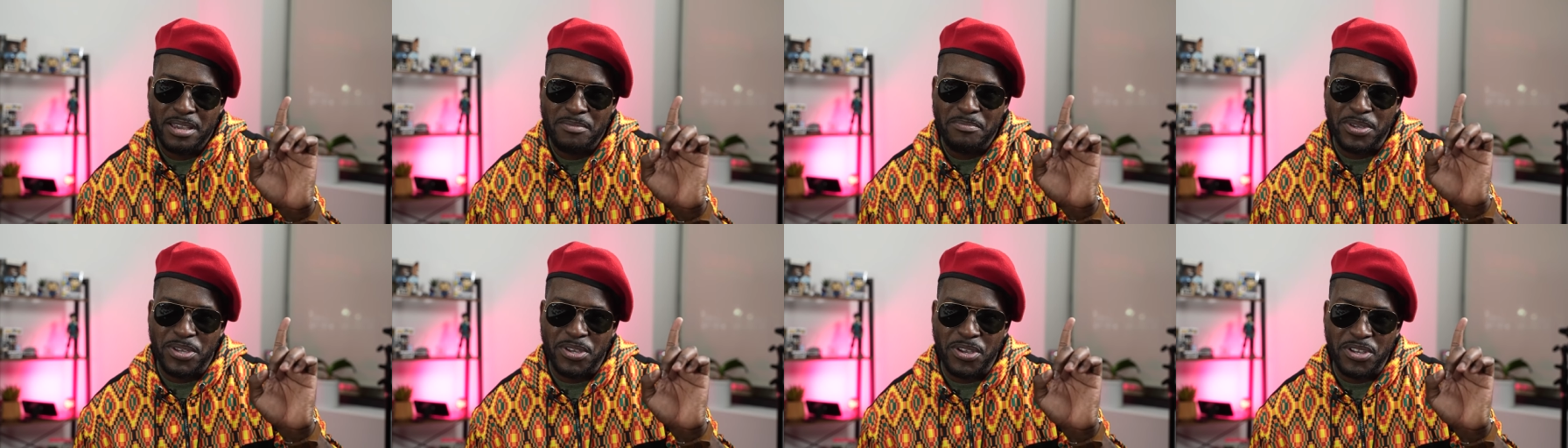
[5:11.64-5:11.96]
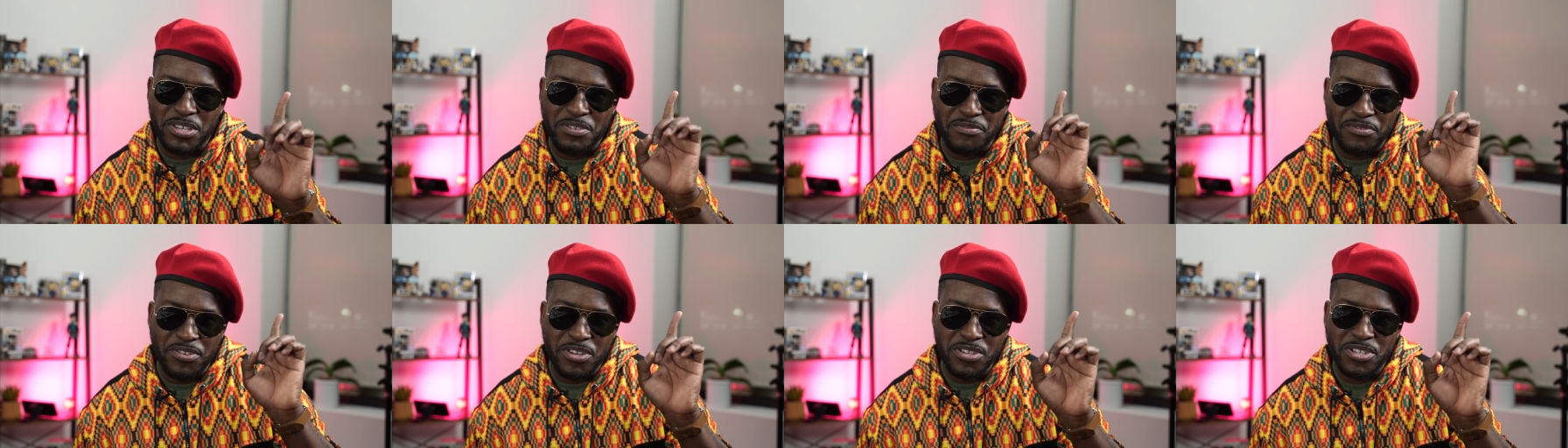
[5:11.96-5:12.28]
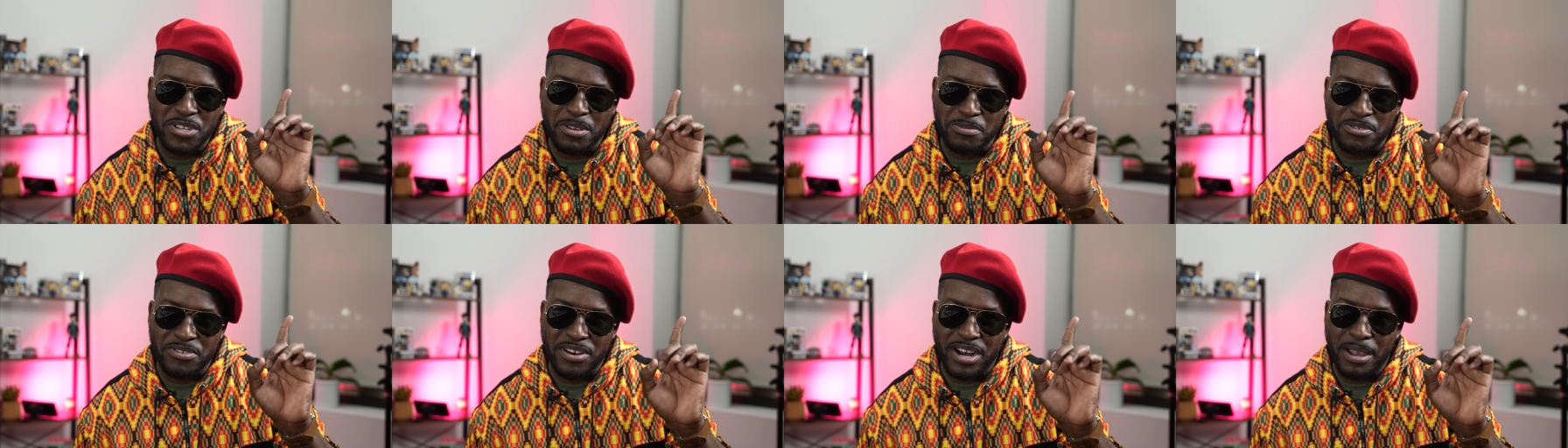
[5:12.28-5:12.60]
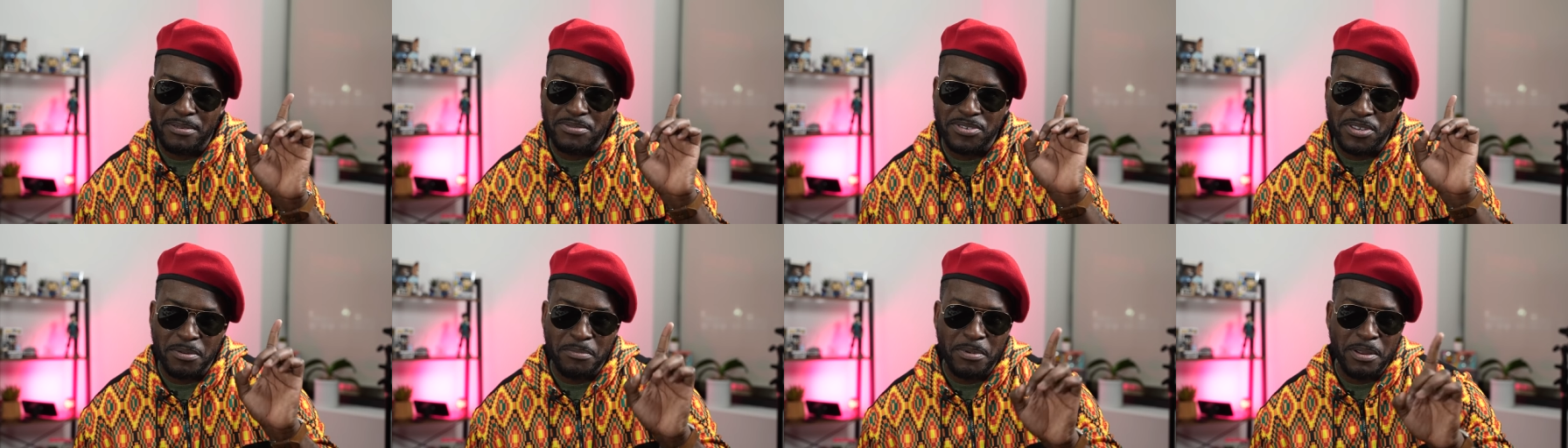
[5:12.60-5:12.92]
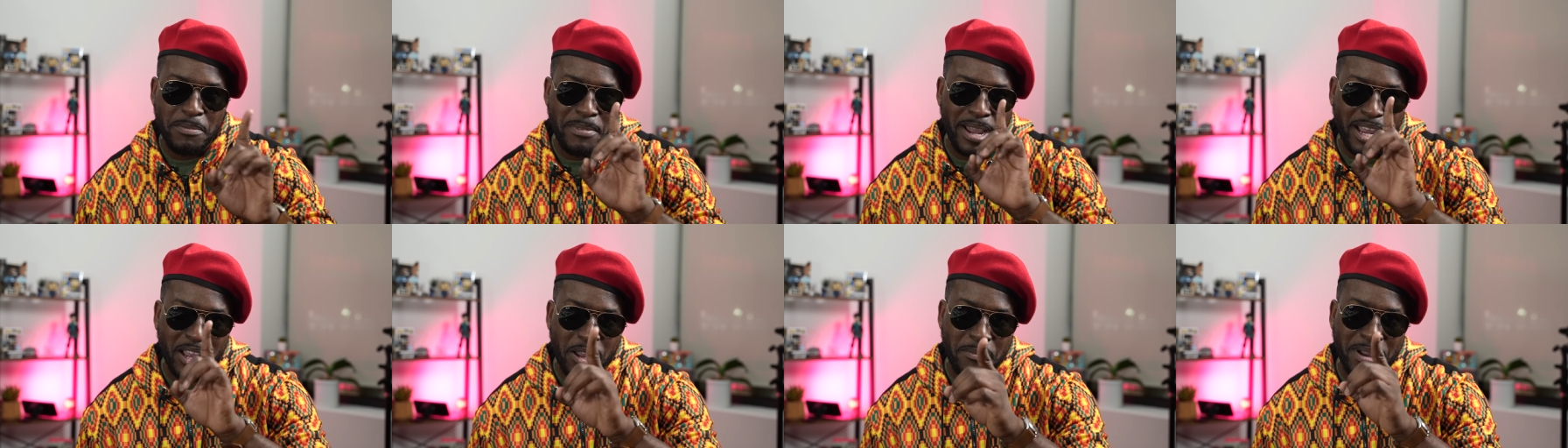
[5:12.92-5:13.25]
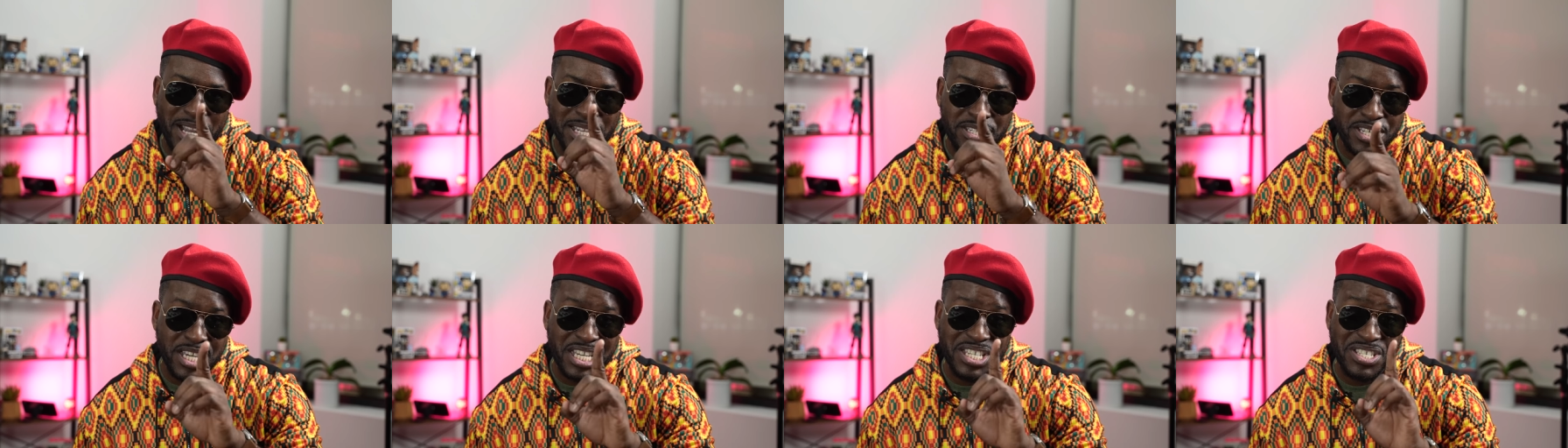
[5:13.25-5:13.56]
because if you don't subscribe, somebody might come
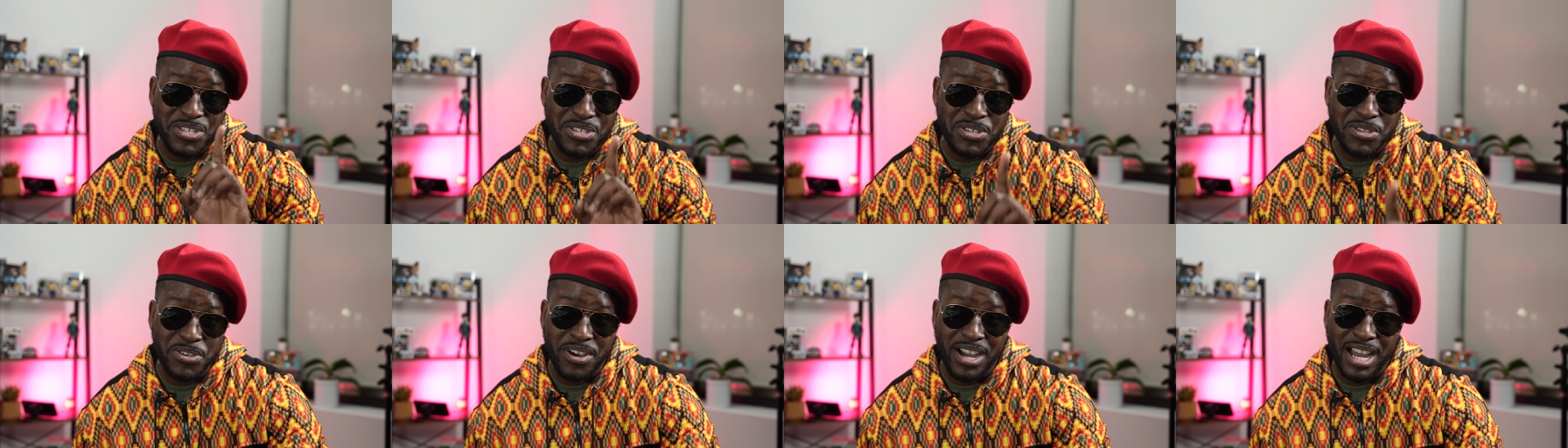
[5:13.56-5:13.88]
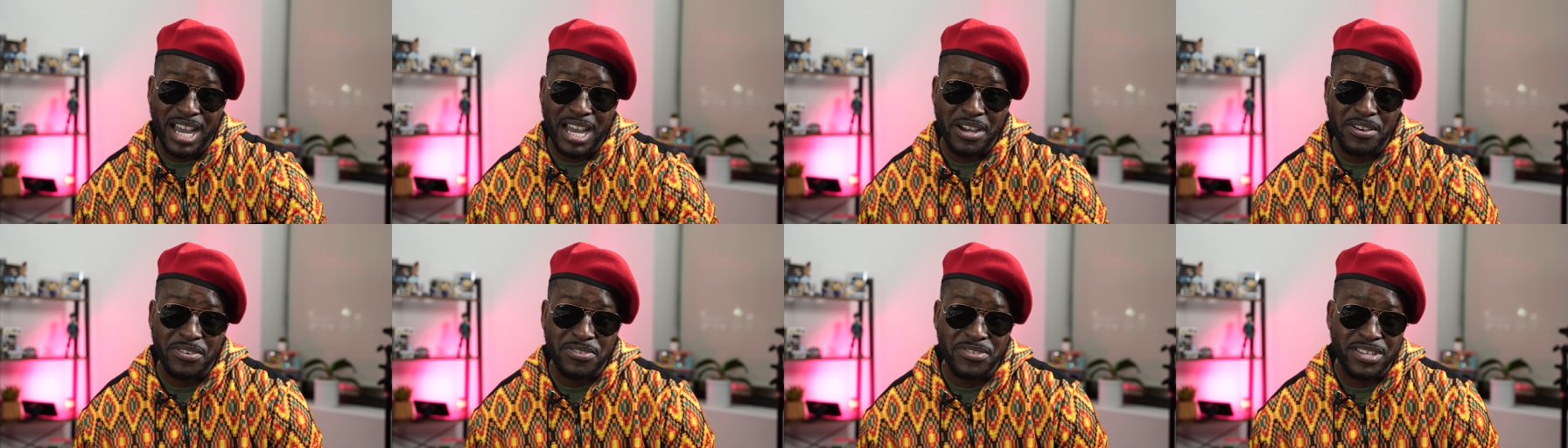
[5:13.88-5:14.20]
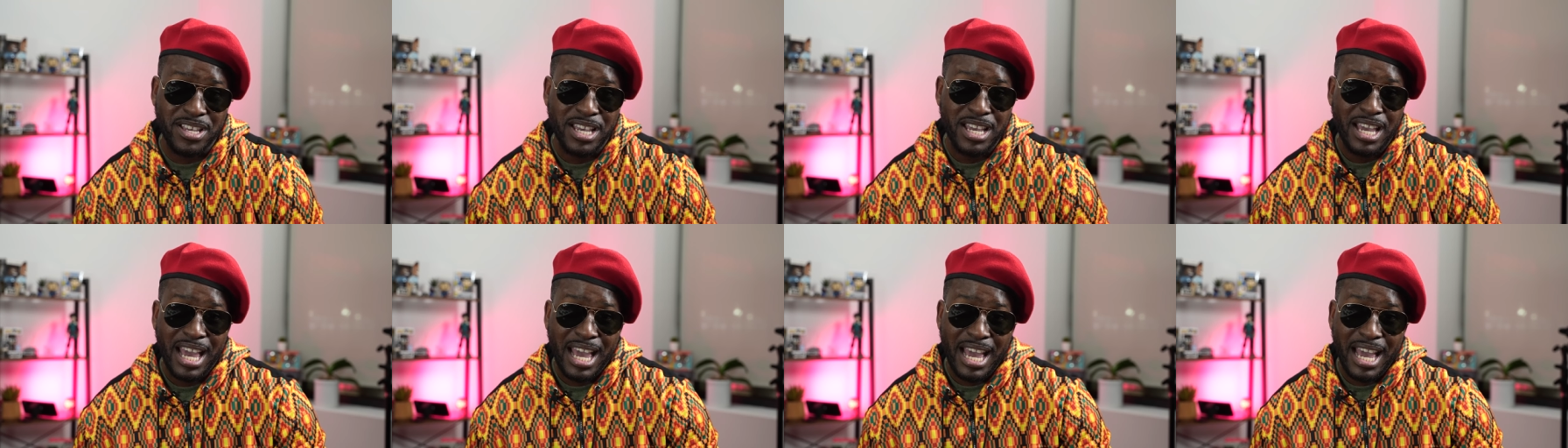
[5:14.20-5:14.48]
and chase you in your house.